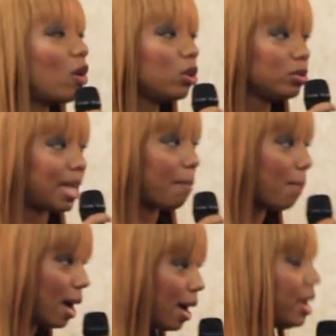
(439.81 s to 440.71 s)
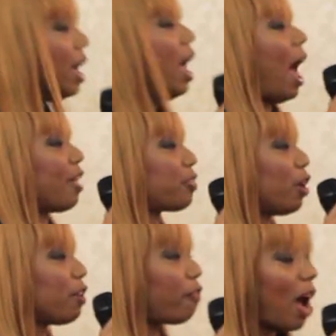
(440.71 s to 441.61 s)
they're going to lose their mind. At
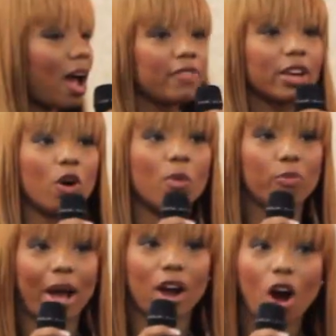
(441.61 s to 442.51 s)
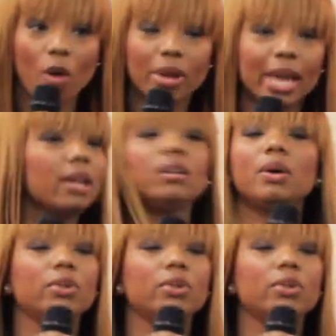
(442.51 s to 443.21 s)
35, they're going to move back home again.